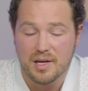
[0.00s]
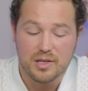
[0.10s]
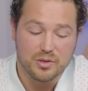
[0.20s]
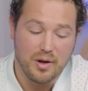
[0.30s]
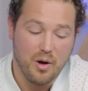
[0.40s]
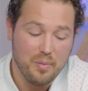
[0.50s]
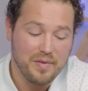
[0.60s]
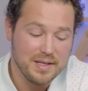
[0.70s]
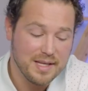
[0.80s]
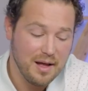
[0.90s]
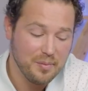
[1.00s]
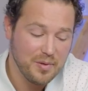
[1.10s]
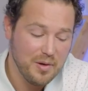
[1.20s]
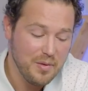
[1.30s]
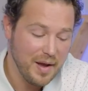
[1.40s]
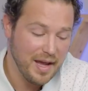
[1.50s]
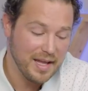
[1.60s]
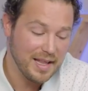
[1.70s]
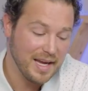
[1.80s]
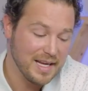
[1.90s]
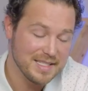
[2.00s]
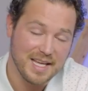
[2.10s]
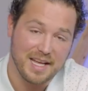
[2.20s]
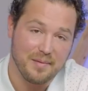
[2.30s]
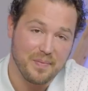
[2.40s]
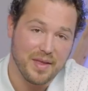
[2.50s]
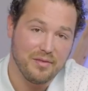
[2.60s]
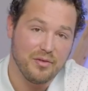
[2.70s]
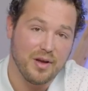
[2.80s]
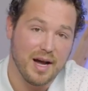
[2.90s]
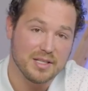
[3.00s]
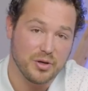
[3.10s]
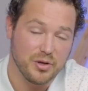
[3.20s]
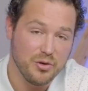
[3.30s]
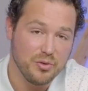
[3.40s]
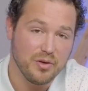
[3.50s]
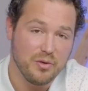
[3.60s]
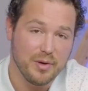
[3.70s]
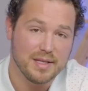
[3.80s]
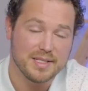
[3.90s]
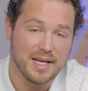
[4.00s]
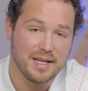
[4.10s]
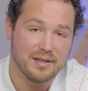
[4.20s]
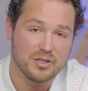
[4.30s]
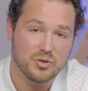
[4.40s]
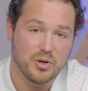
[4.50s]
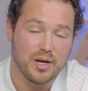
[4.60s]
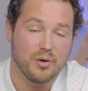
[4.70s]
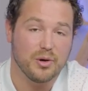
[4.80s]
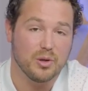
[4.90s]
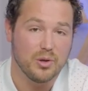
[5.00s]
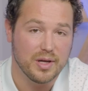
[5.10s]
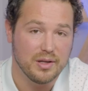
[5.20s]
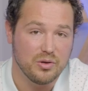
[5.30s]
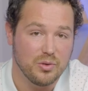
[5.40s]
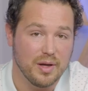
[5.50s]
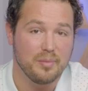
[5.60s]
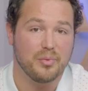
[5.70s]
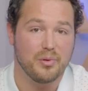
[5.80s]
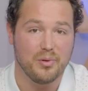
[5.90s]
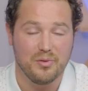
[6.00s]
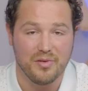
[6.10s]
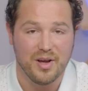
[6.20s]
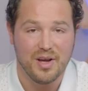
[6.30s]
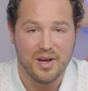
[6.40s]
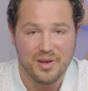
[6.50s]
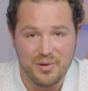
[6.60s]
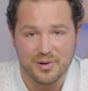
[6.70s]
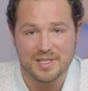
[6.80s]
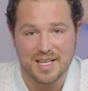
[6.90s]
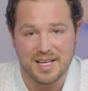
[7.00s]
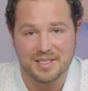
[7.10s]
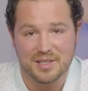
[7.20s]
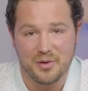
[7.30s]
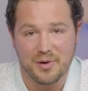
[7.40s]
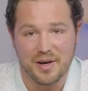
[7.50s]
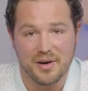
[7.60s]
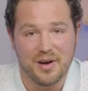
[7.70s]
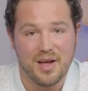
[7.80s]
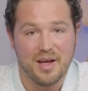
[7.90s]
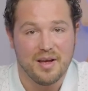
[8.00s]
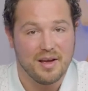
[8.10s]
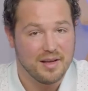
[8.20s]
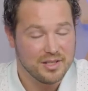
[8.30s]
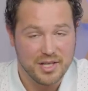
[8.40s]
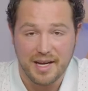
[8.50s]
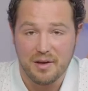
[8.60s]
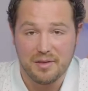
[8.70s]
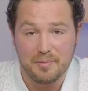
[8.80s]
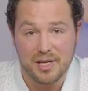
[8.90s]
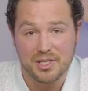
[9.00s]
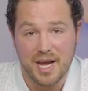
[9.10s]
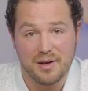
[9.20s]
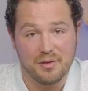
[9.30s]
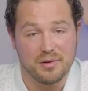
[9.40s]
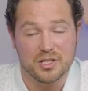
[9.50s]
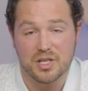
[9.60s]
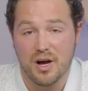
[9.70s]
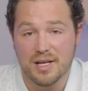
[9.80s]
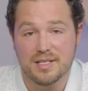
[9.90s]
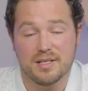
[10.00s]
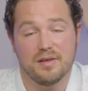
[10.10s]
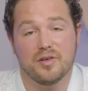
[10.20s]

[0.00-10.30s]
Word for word: So I hope these helped you. And like I said, if you guys are new to the real estate industry or you're looking to improve your sales career, check out my channel. There's tons of